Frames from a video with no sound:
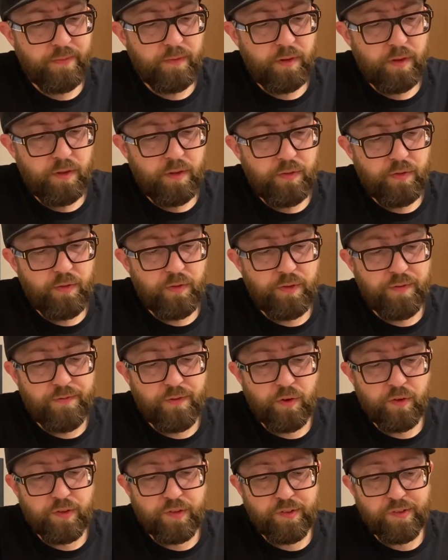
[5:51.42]
Through the
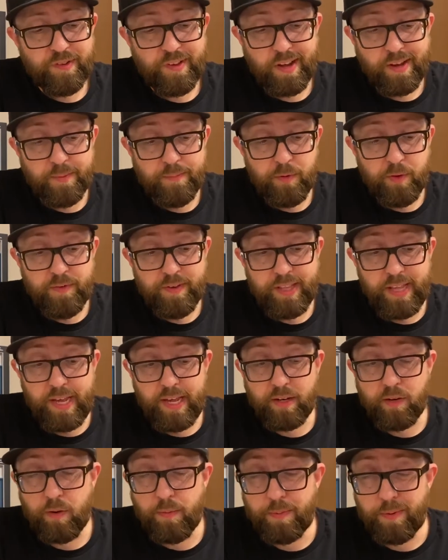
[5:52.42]
first and second movie, they had
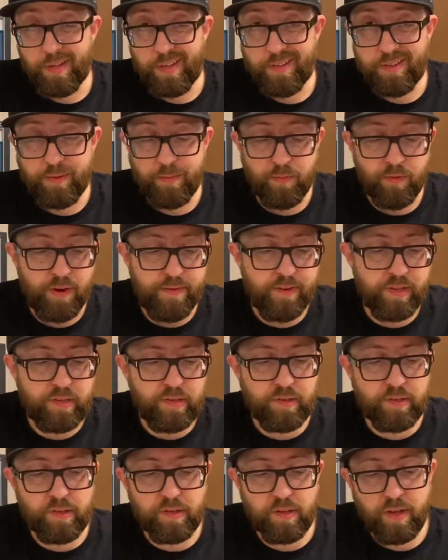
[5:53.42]
to replace some rivets
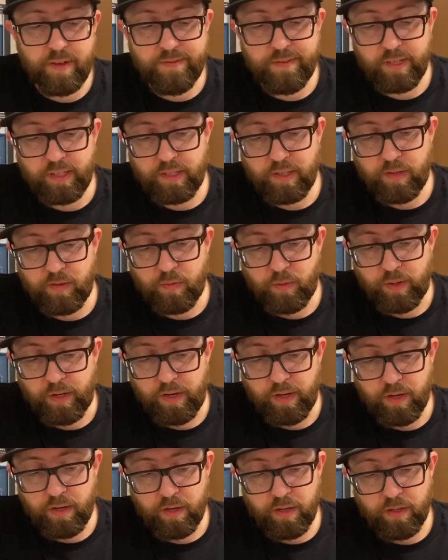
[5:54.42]
and stuff. Like this one
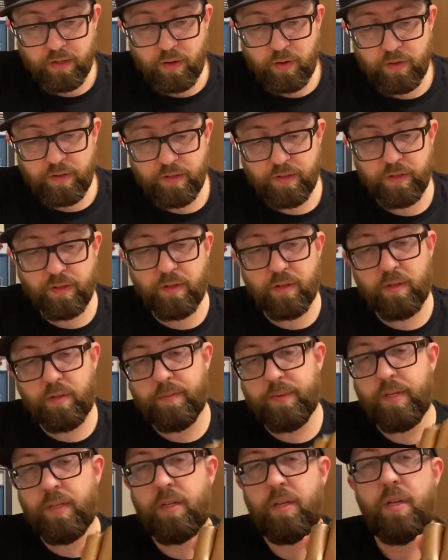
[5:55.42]
here, you'll notice is a little
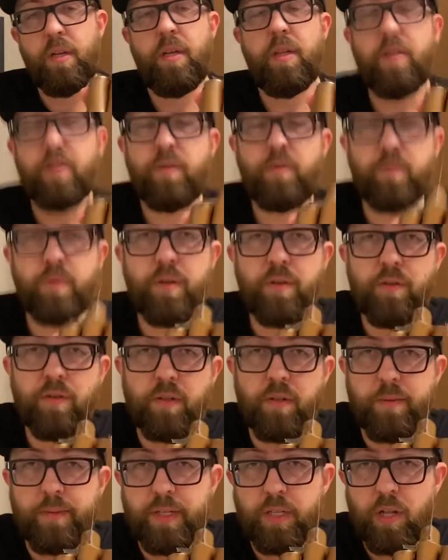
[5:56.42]
bit. This one here is a
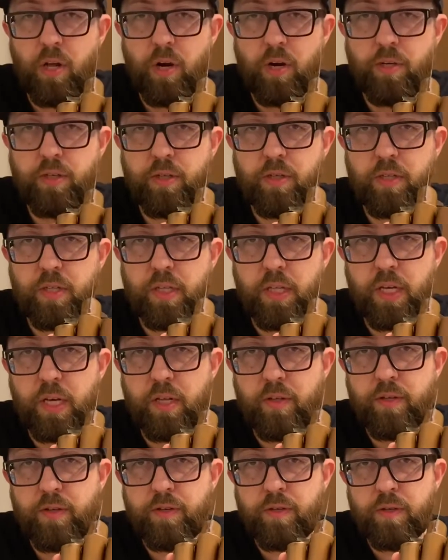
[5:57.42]
little bit larger than the
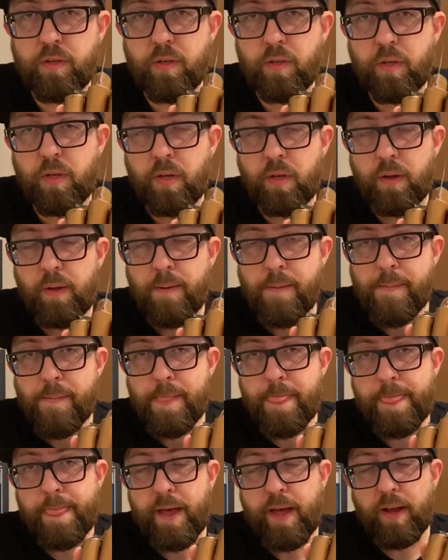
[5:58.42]
others.
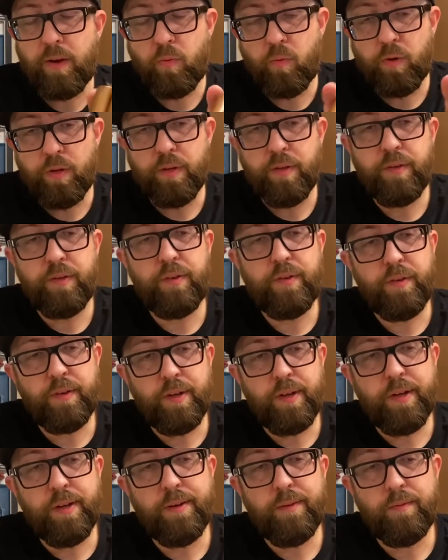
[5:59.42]
That was
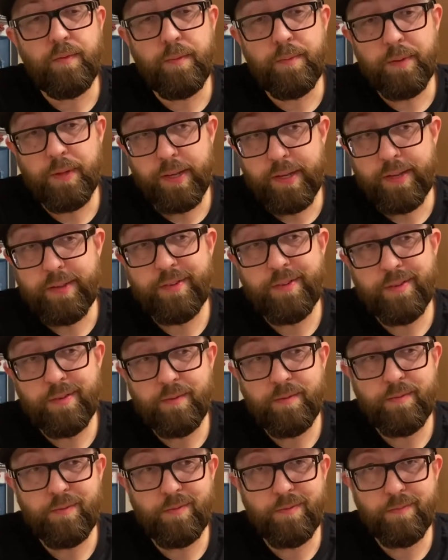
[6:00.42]
replaced
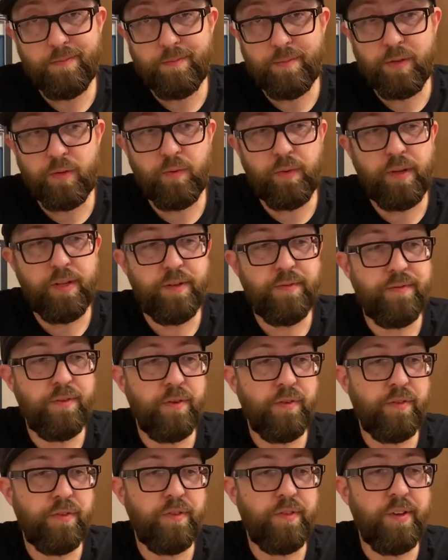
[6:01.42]
between the
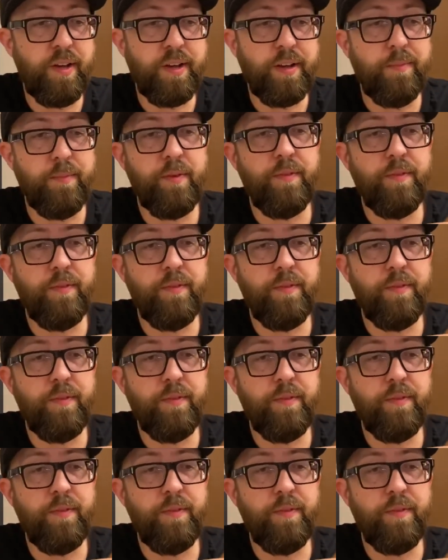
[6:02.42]
first and second movie.